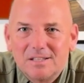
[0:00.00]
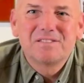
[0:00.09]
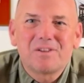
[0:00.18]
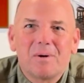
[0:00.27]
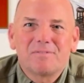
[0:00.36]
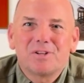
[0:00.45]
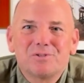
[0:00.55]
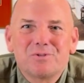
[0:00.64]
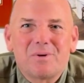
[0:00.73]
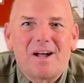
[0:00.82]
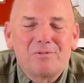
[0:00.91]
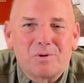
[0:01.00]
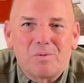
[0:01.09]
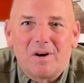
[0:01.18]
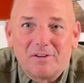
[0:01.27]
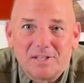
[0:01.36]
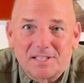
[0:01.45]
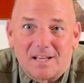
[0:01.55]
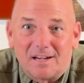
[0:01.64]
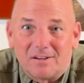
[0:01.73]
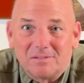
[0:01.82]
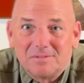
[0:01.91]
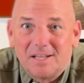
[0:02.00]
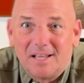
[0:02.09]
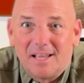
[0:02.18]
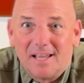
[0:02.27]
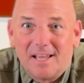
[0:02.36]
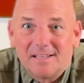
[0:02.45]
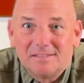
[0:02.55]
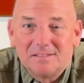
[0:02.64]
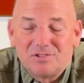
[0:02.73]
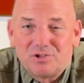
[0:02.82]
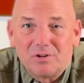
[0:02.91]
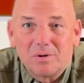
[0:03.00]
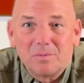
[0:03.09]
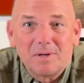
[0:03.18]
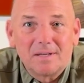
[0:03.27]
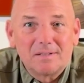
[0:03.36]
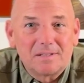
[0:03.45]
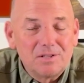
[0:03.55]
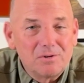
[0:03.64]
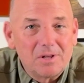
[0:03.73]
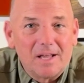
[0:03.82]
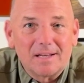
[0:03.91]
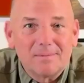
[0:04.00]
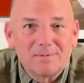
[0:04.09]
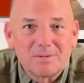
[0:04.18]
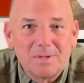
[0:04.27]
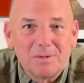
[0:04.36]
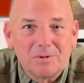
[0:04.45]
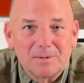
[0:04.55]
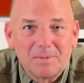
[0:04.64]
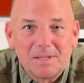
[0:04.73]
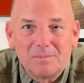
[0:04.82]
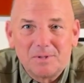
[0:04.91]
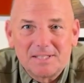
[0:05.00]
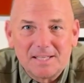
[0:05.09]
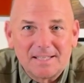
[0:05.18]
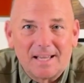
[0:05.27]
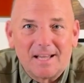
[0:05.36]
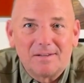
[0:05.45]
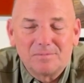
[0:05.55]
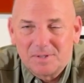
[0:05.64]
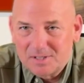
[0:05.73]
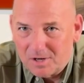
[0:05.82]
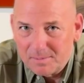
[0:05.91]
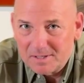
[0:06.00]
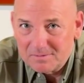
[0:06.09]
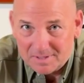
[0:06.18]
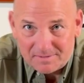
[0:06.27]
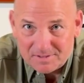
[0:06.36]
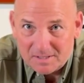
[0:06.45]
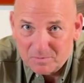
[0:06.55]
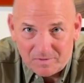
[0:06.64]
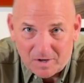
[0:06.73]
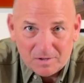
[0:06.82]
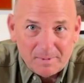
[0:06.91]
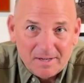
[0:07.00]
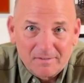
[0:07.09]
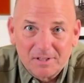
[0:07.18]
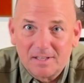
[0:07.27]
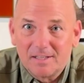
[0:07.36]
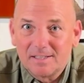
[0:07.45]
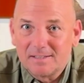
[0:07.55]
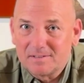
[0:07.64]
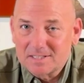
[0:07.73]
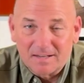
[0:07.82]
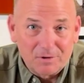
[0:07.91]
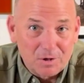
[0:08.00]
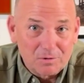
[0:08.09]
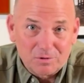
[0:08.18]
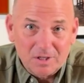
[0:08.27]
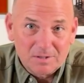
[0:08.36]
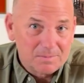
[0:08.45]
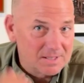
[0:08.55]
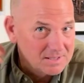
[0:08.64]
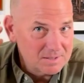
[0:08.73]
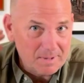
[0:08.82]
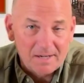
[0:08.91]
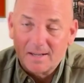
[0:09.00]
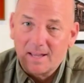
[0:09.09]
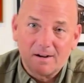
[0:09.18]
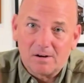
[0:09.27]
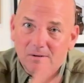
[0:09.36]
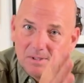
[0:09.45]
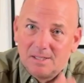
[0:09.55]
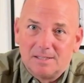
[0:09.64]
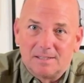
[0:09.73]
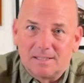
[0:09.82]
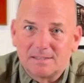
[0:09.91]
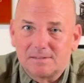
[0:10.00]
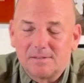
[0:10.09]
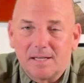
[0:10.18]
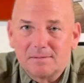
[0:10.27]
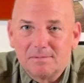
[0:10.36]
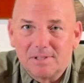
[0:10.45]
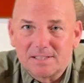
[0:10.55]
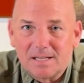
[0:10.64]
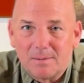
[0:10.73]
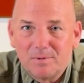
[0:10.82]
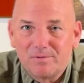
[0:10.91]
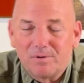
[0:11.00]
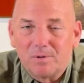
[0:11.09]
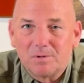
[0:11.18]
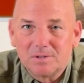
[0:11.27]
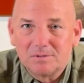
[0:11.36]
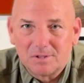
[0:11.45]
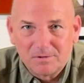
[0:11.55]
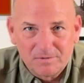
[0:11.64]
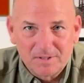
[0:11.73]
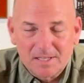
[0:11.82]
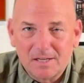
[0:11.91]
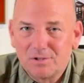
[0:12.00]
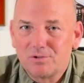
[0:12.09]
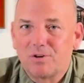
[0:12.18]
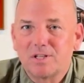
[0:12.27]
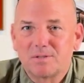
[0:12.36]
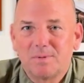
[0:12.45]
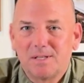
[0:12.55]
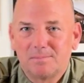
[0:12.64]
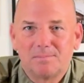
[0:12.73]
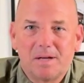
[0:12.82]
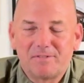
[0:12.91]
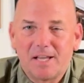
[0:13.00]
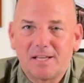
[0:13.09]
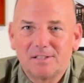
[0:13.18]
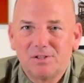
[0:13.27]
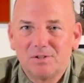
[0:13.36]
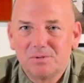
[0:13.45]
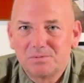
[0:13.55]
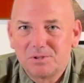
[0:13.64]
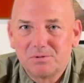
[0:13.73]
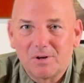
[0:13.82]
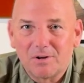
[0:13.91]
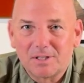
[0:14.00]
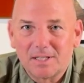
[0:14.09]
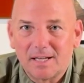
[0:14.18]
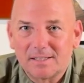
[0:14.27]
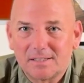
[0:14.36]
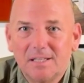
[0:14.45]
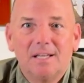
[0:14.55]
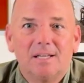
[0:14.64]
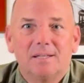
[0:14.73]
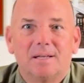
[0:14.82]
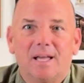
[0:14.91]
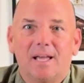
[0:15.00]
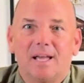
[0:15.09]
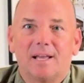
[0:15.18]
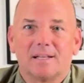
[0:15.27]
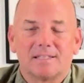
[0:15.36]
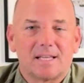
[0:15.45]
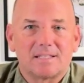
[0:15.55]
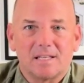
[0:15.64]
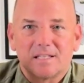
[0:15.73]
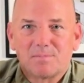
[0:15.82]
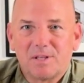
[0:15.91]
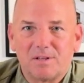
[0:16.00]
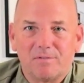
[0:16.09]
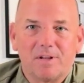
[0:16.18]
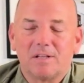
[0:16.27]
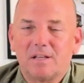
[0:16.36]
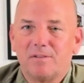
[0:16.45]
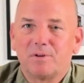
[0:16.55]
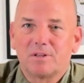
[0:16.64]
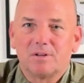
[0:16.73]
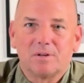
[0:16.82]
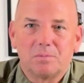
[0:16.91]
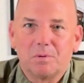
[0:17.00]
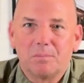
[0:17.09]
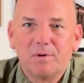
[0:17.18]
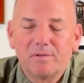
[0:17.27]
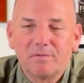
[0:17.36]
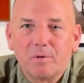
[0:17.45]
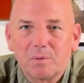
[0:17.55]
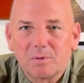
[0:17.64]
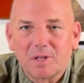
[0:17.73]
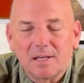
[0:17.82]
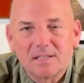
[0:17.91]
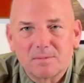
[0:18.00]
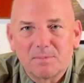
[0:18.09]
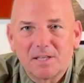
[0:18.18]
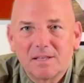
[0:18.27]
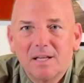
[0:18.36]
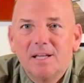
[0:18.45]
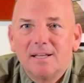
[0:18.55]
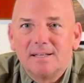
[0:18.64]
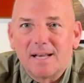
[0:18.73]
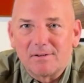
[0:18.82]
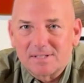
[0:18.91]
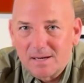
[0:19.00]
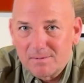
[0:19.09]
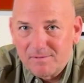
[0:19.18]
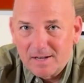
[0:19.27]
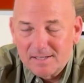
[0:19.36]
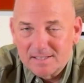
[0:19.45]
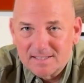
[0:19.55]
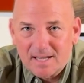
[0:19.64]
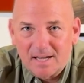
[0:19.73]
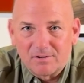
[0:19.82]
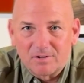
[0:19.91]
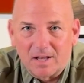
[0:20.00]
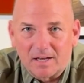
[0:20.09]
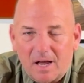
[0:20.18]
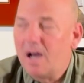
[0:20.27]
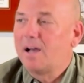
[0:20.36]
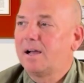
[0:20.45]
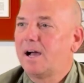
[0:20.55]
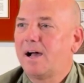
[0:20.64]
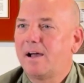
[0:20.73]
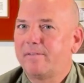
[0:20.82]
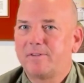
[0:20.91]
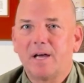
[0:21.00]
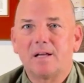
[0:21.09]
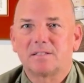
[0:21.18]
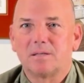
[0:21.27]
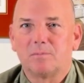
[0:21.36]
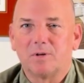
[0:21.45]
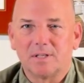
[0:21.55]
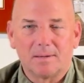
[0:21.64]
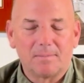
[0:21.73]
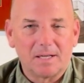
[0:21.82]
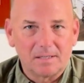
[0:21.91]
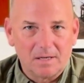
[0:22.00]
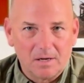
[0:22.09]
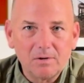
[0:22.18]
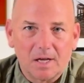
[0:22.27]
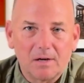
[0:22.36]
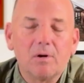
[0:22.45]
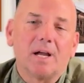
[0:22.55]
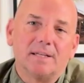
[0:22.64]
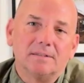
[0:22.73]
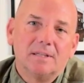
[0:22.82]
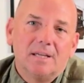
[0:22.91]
So I've told you I require a designer. And generally when a new client comes to meet with me, we sit down, we talk about, I've said, we've talked about everything. I was like, if you don't trust me, spidey hair, let's not move forward. So you've decided you trust me. I've taken you to an architect, and let's say it's Elizabeth. You fell in love with her. We're moving forward with Elizabeth. Now it's time to find a designer. And you're like, I've got someone. I'm like, okay, great.